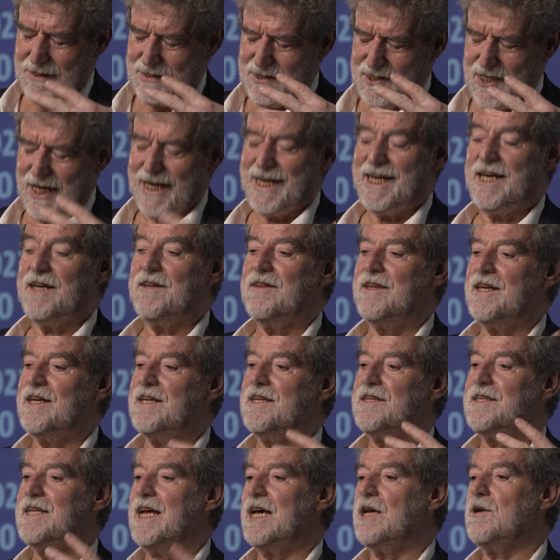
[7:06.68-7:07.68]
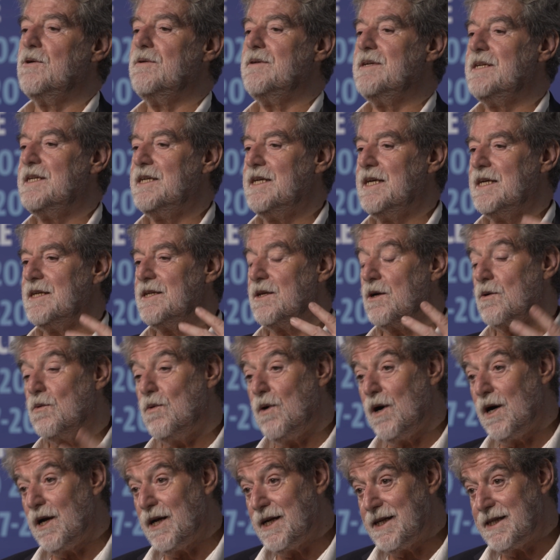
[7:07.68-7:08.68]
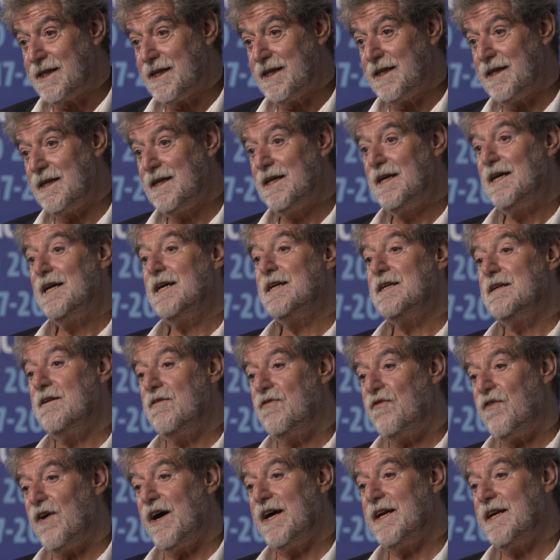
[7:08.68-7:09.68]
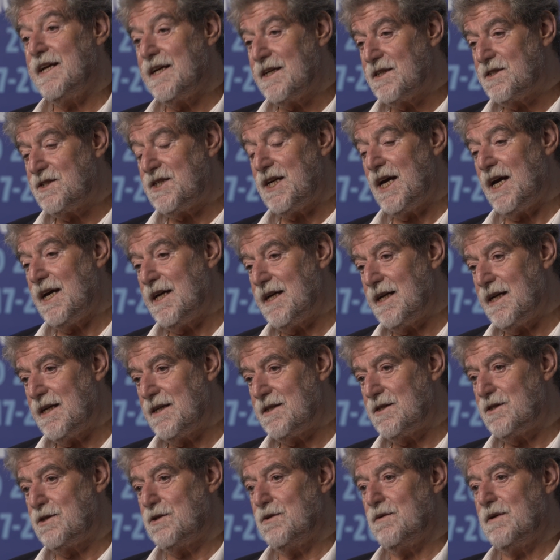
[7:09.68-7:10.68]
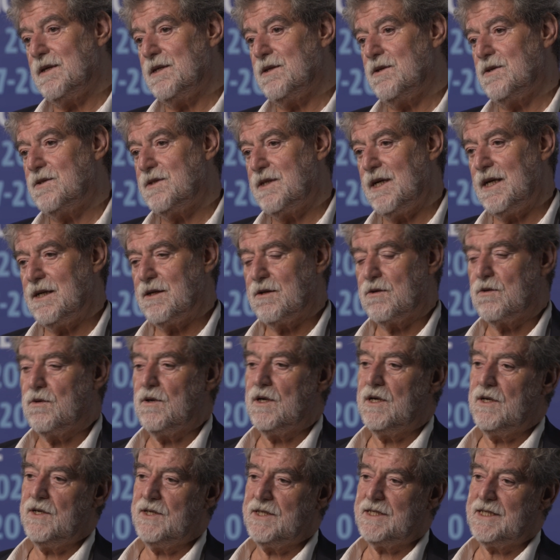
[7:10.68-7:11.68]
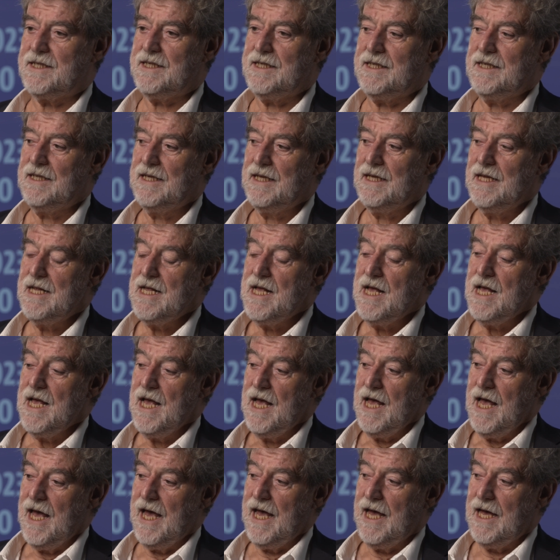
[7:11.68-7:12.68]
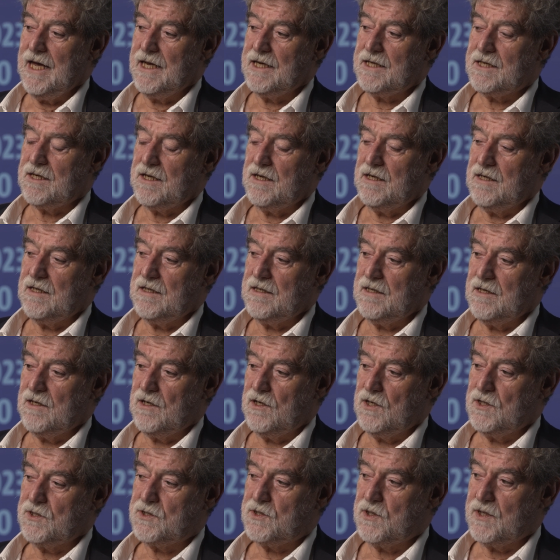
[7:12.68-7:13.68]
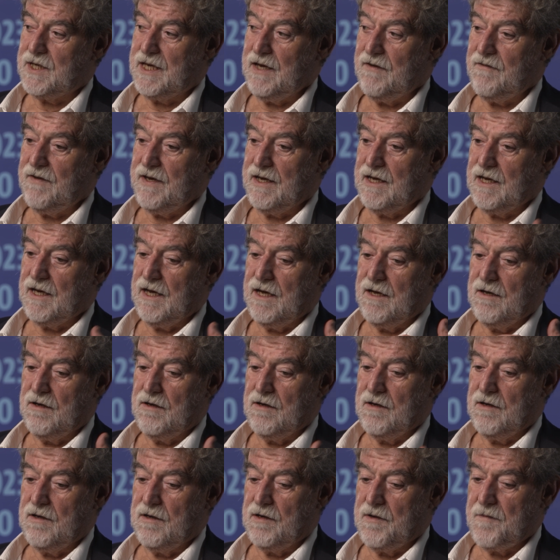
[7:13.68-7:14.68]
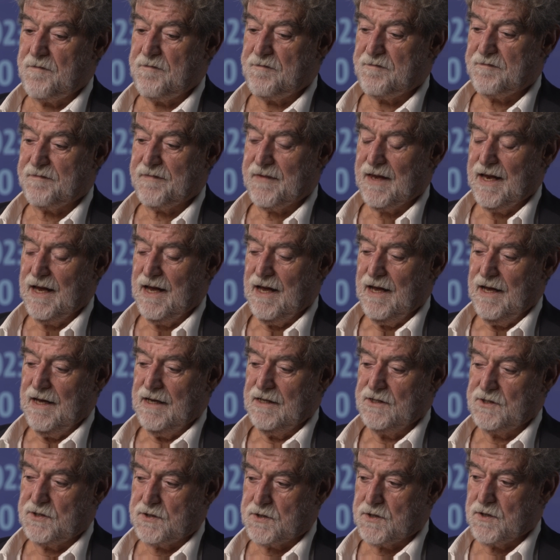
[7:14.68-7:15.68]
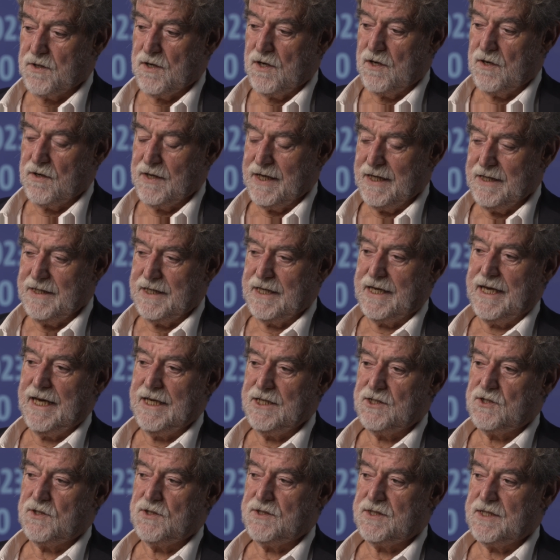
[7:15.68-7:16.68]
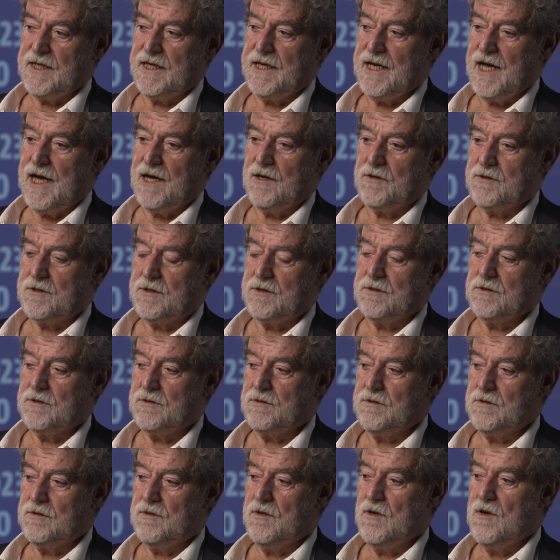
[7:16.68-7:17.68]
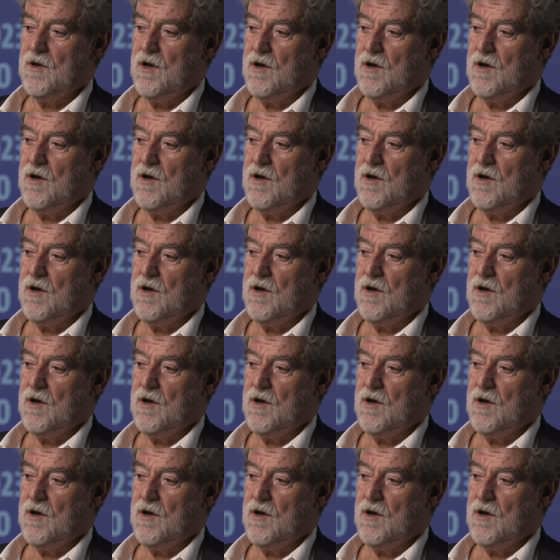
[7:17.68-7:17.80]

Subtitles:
checking the integrity and the quality, defining standards to understand quality, and also giving strong indications on how to